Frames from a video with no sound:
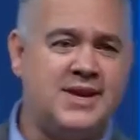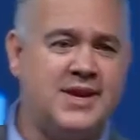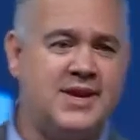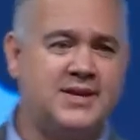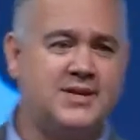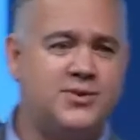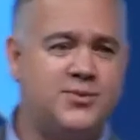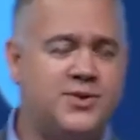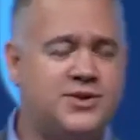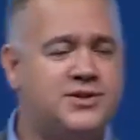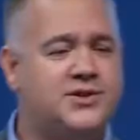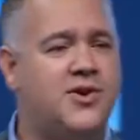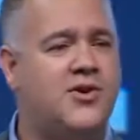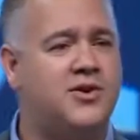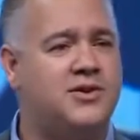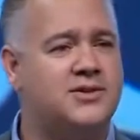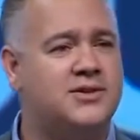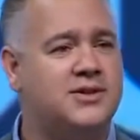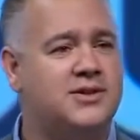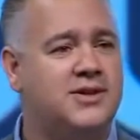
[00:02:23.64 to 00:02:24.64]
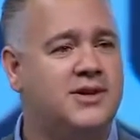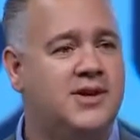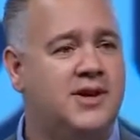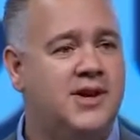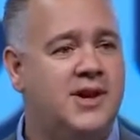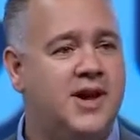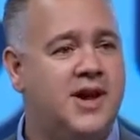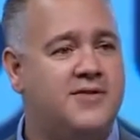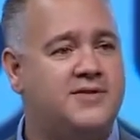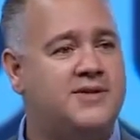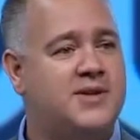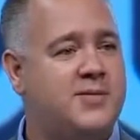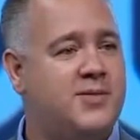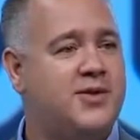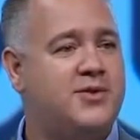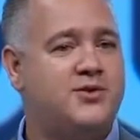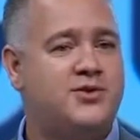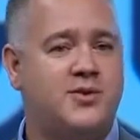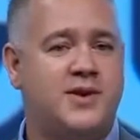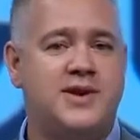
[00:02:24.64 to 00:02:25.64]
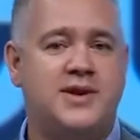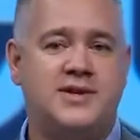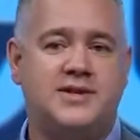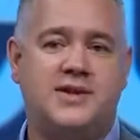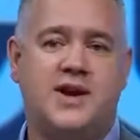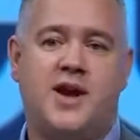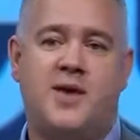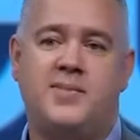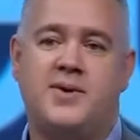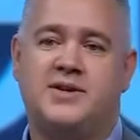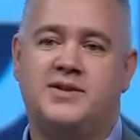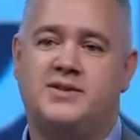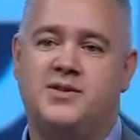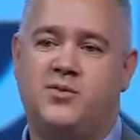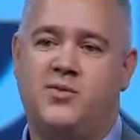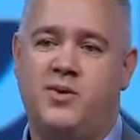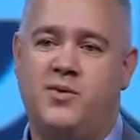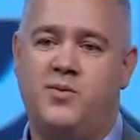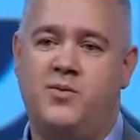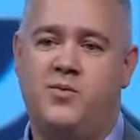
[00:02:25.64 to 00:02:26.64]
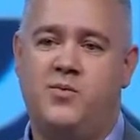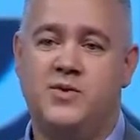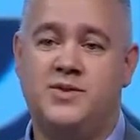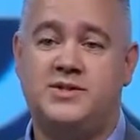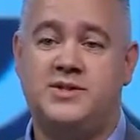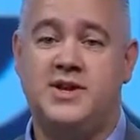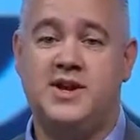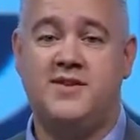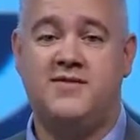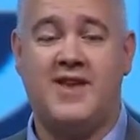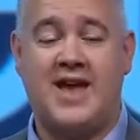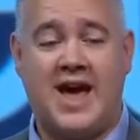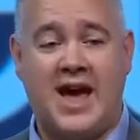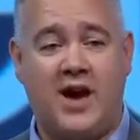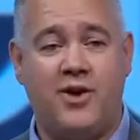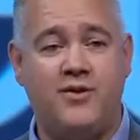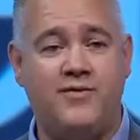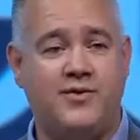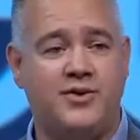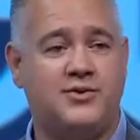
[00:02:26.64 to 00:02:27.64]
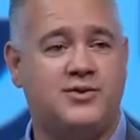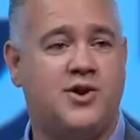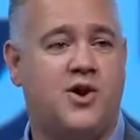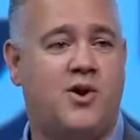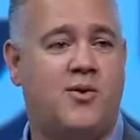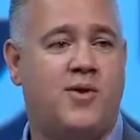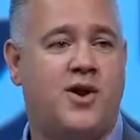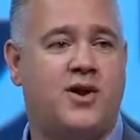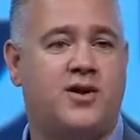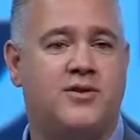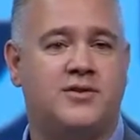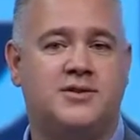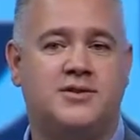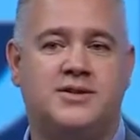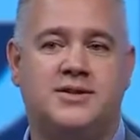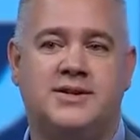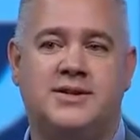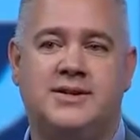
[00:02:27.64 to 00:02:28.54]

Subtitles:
is a result of some of those trending topics that we received out of those call records.